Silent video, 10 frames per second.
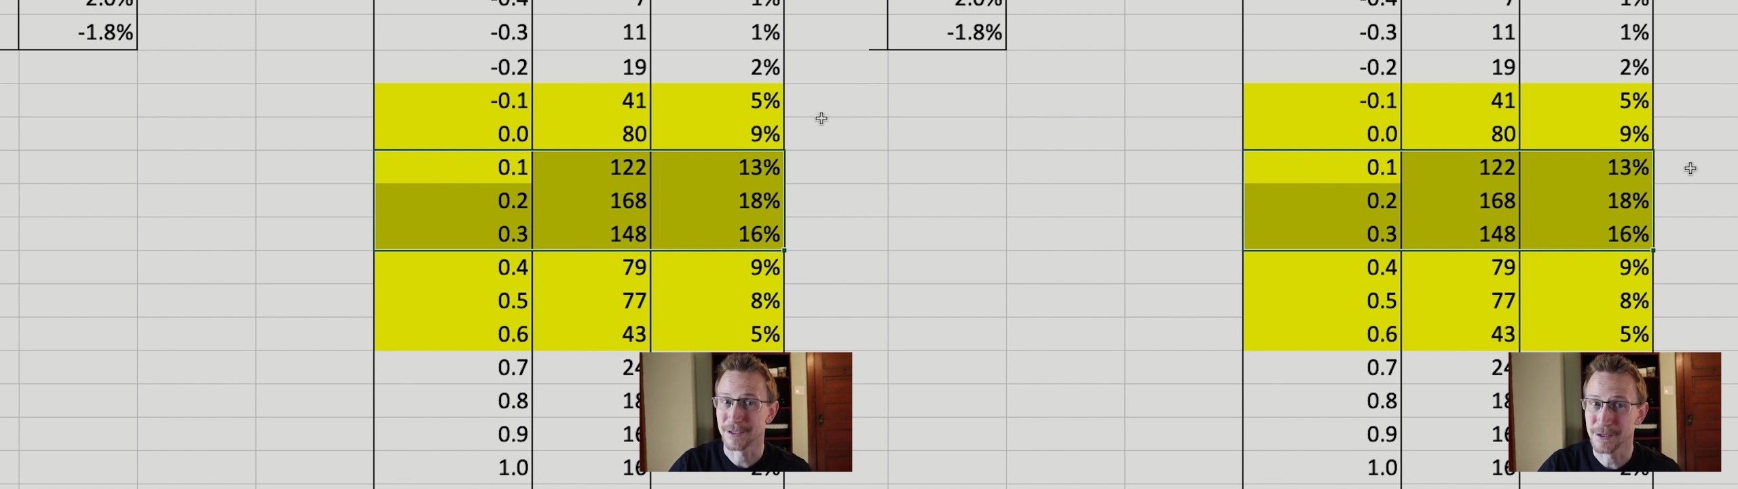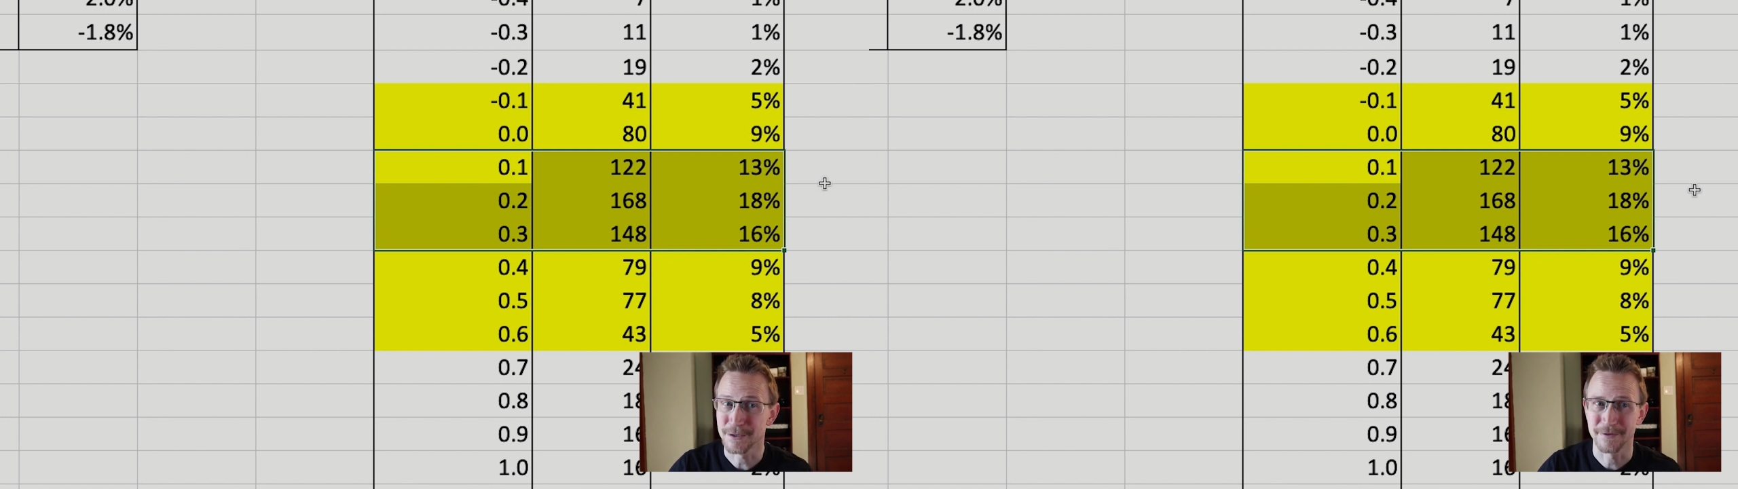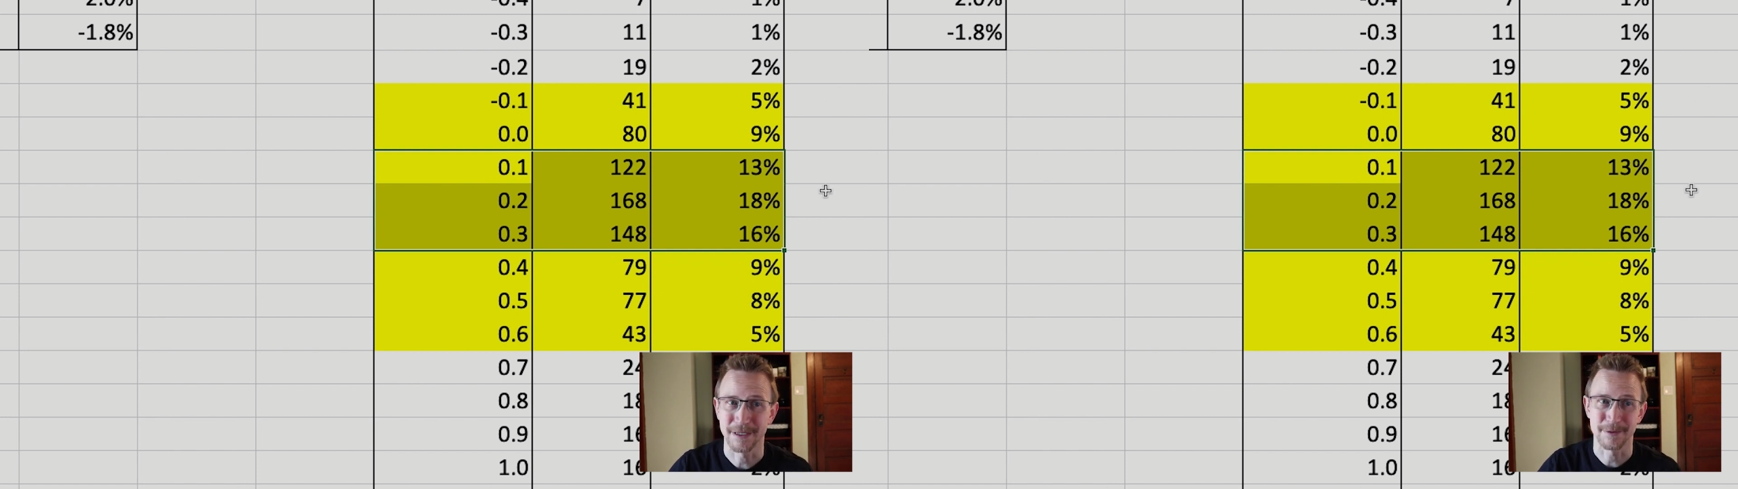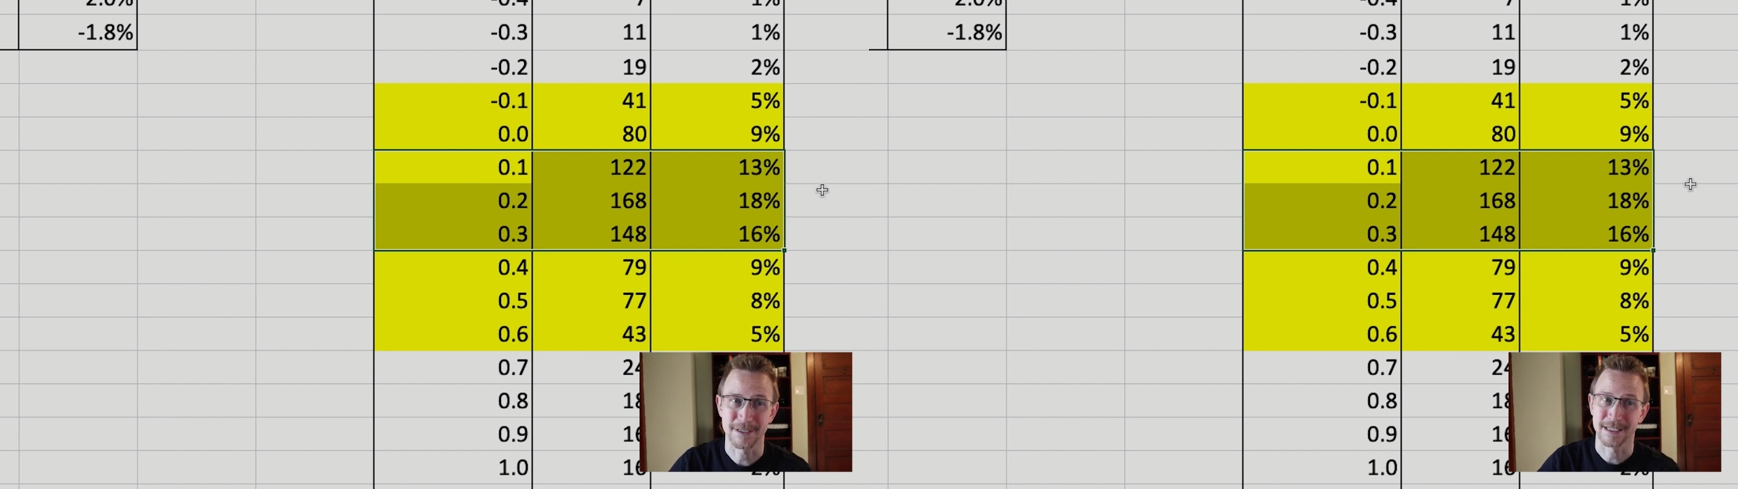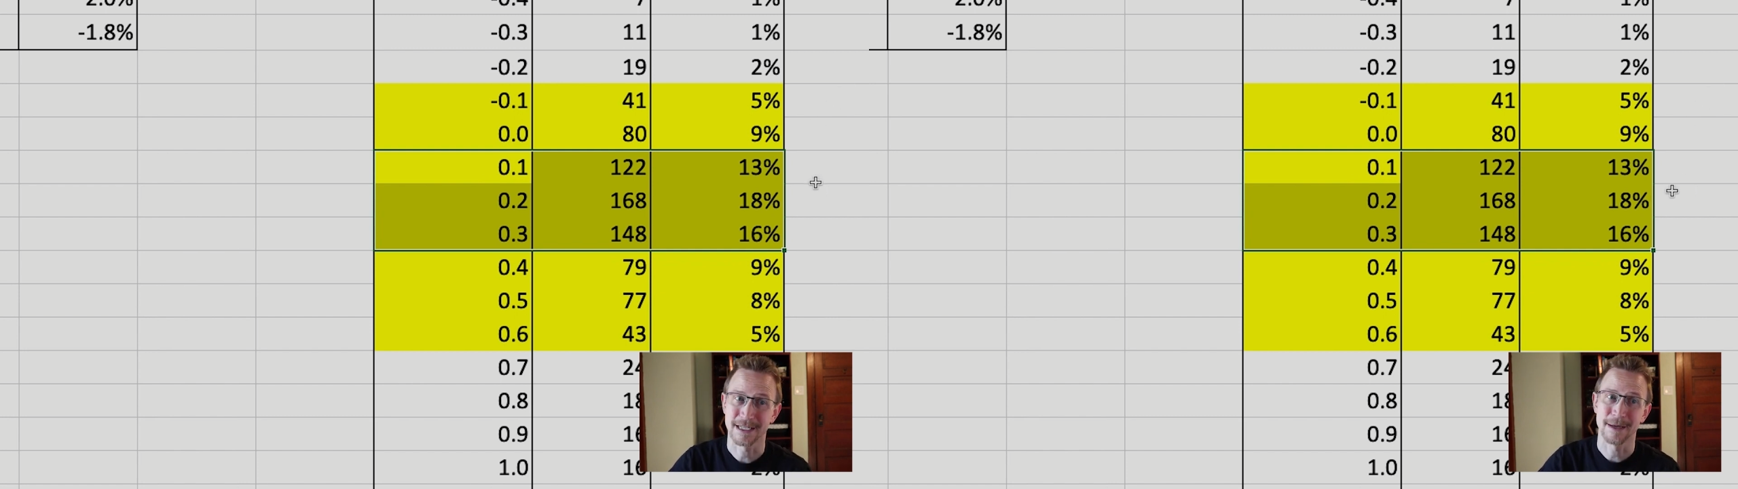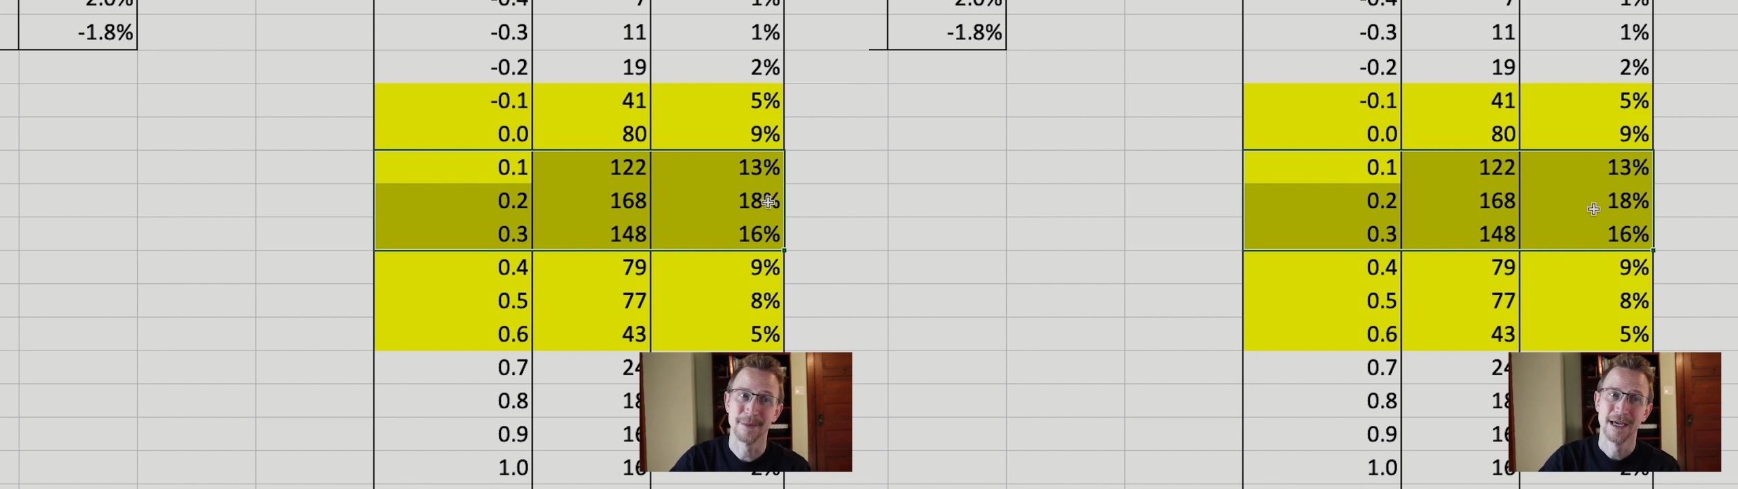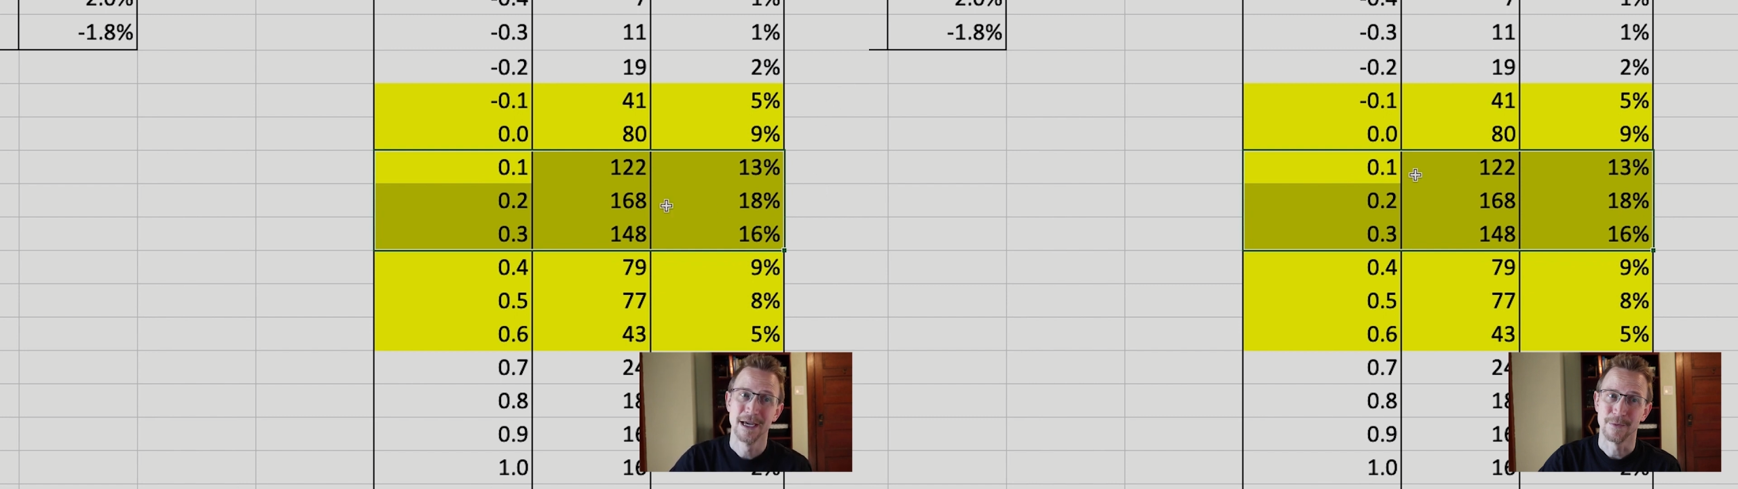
so close to fifty percent time,